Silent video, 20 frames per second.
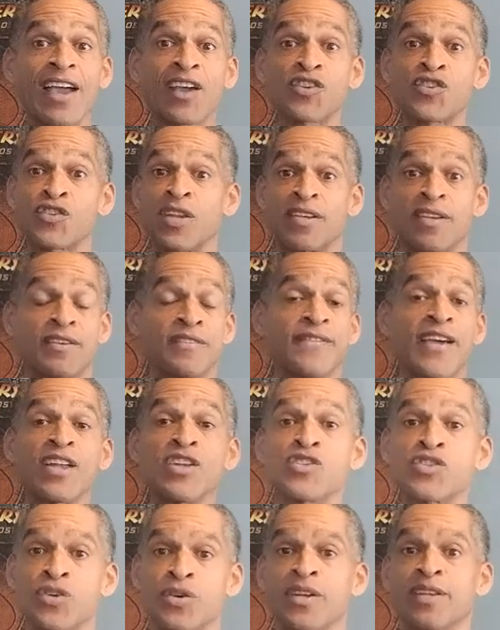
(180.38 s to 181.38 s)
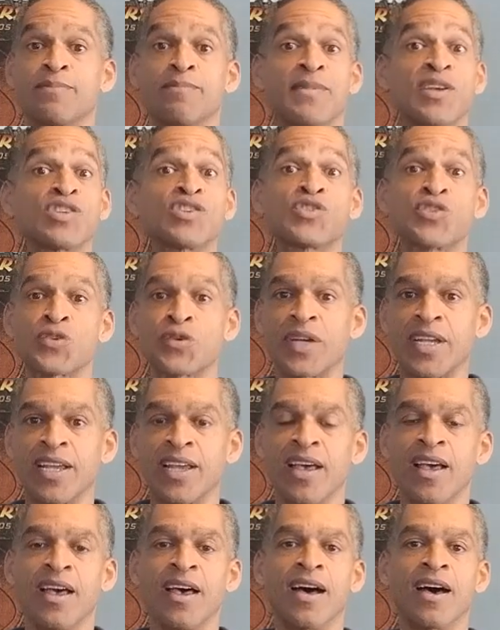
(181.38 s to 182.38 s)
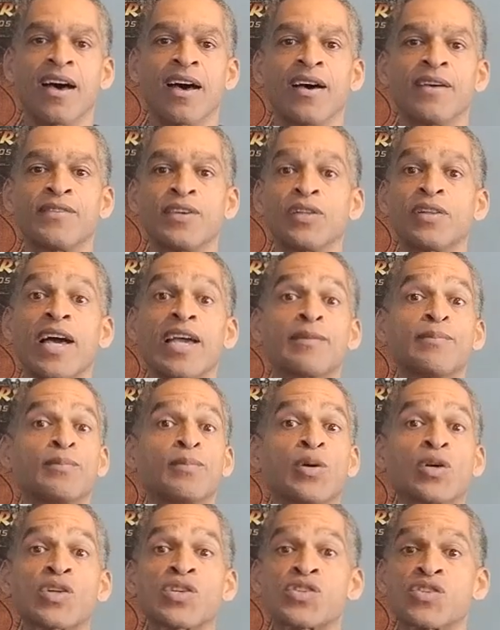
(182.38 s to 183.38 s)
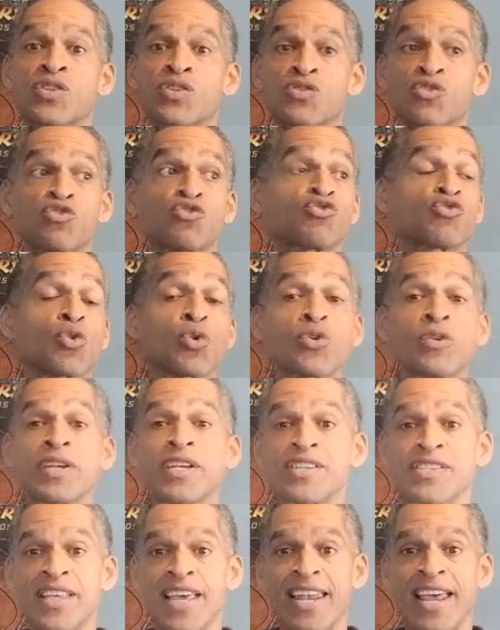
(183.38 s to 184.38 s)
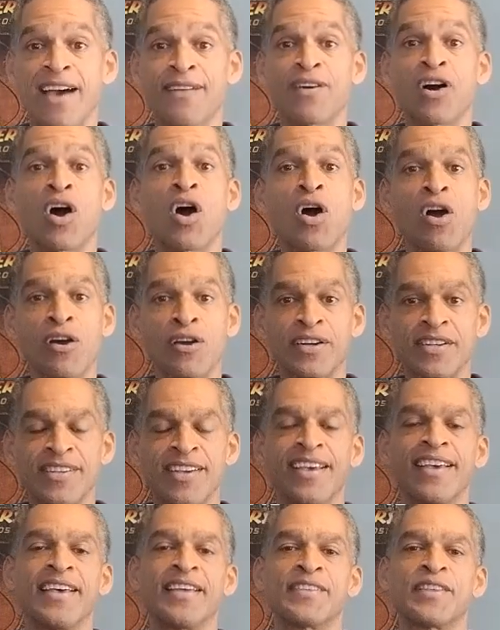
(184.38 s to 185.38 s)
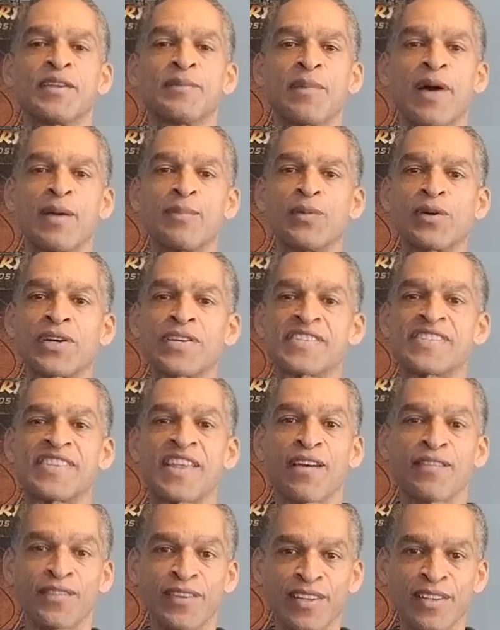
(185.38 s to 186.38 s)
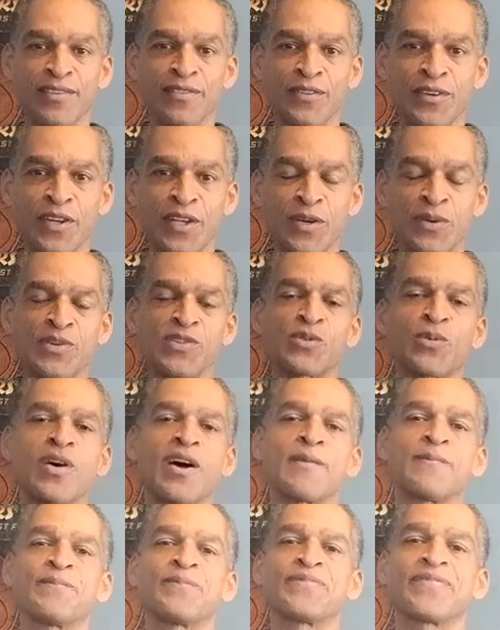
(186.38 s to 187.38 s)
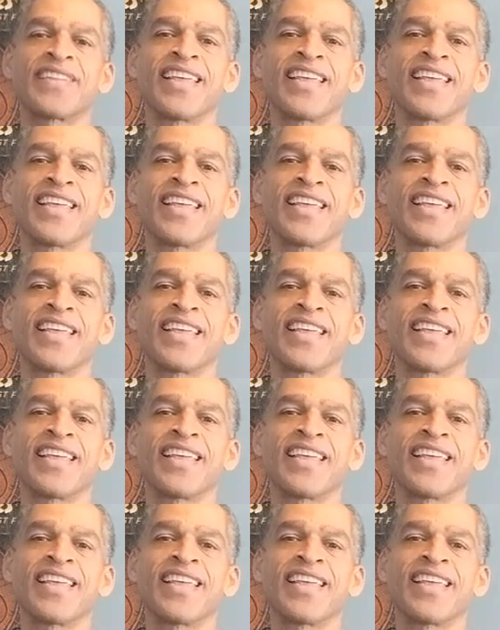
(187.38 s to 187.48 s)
action and adventure, mystery, if you like books and stories that have a heart, then my book is definitely for you as well.